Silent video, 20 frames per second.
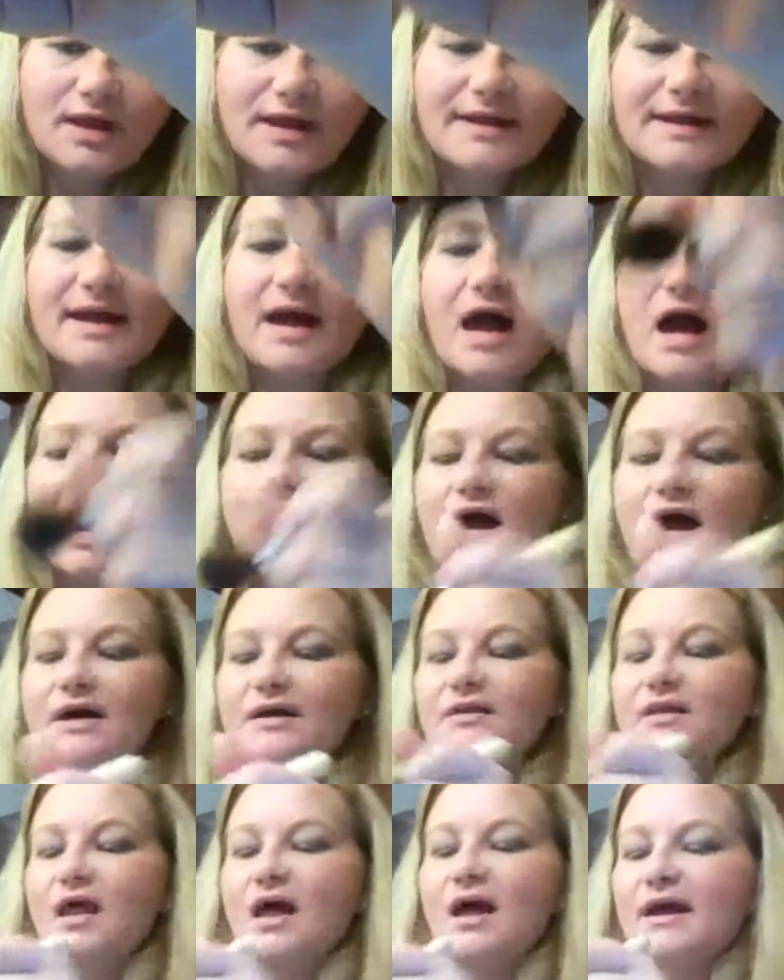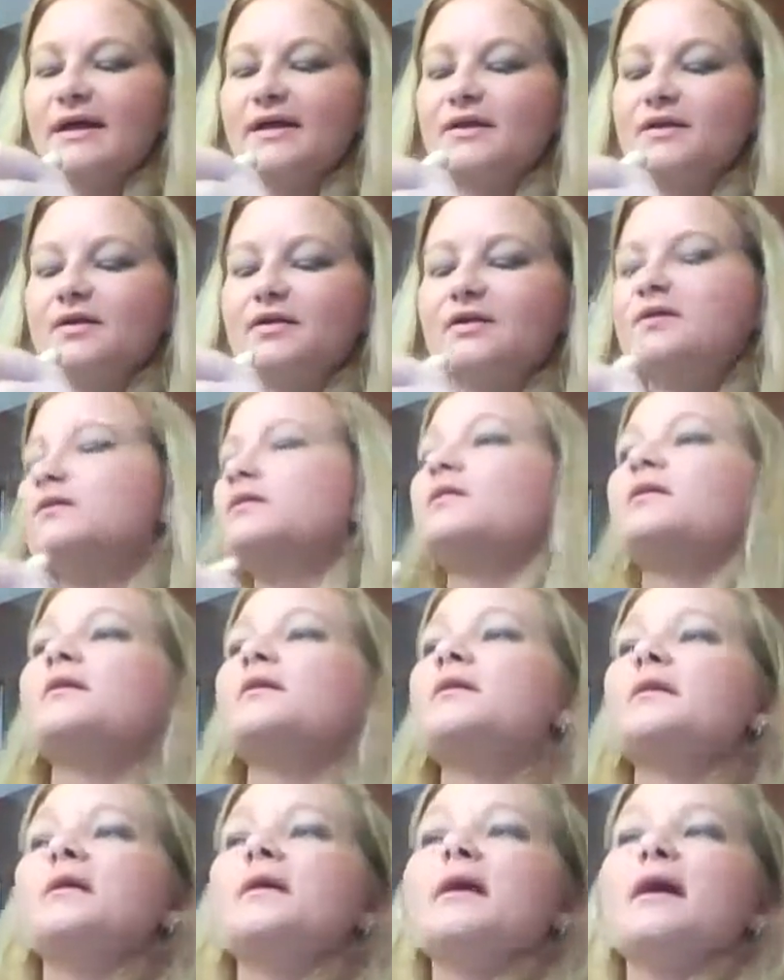like highlighter.
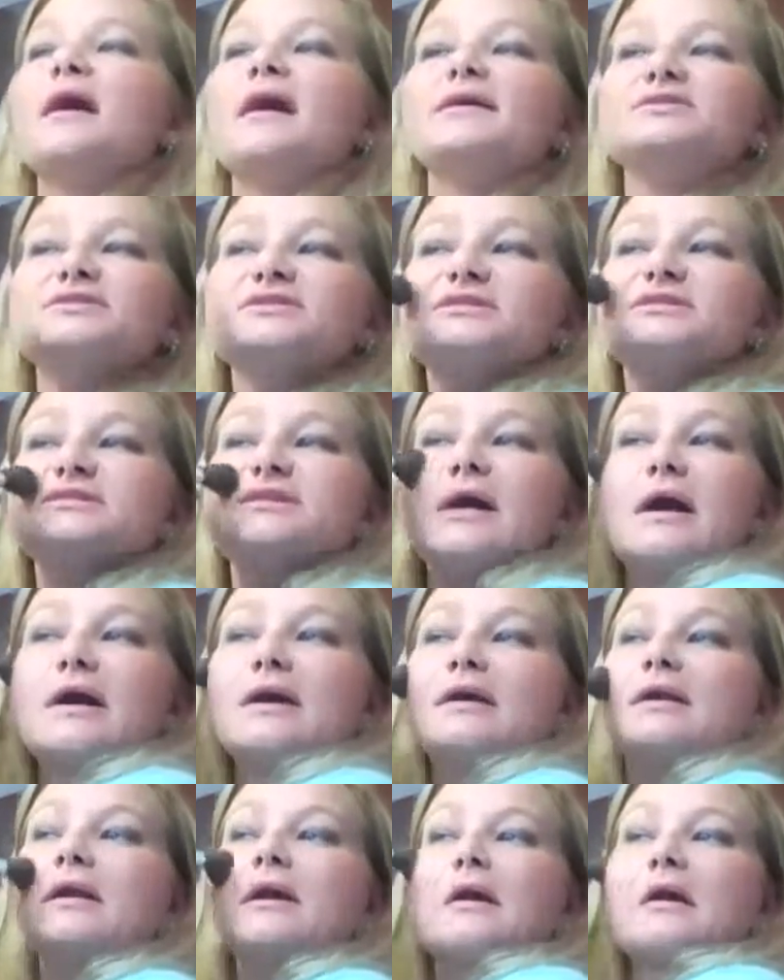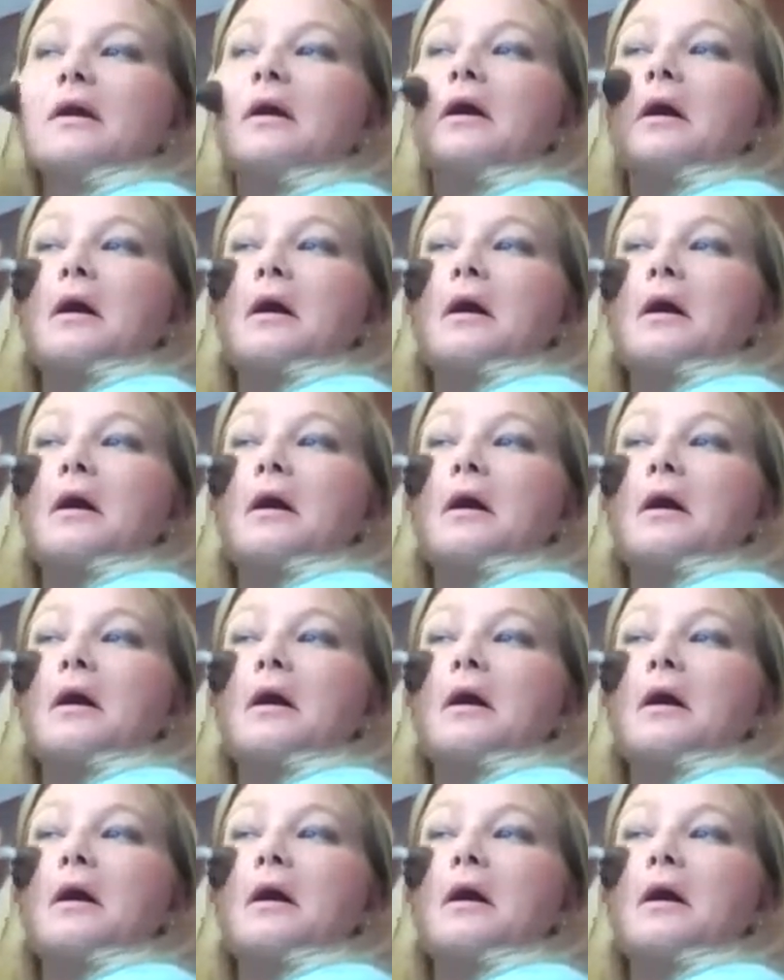I just kind of